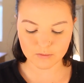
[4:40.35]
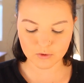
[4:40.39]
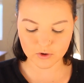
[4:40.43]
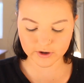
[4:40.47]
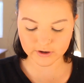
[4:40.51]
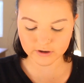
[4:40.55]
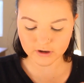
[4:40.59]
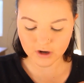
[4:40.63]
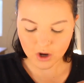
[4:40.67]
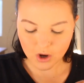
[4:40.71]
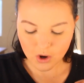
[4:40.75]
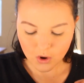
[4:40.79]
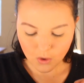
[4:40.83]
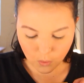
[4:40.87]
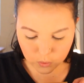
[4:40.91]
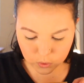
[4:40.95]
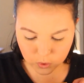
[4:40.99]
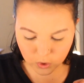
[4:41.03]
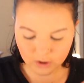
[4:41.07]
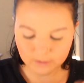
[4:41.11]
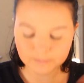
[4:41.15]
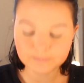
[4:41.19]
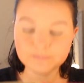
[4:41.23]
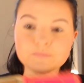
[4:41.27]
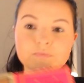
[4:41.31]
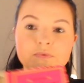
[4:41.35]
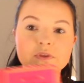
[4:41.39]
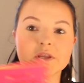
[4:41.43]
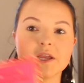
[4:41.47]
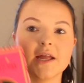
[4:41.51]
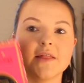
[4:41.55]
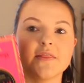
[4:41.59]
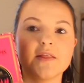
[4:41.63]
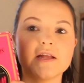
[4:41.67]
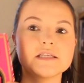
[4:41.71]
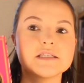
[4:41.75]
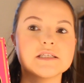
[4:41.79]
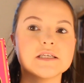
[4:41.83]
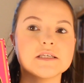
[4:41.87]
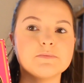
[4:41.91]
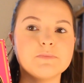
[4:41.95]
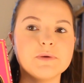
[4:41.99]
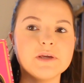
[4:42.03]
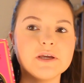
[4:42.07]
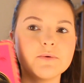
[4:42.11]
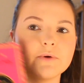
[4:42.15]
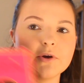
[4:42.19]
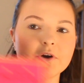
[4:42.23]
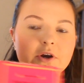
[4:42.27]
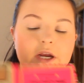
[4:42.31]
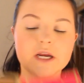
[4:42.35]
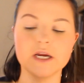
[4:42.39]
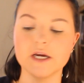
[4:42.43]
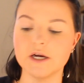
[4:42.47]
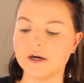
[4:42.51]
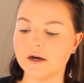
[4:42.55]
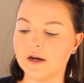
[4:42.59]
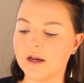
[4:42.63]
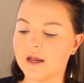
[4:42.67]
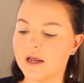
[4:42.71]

more. And that's this pink one right here.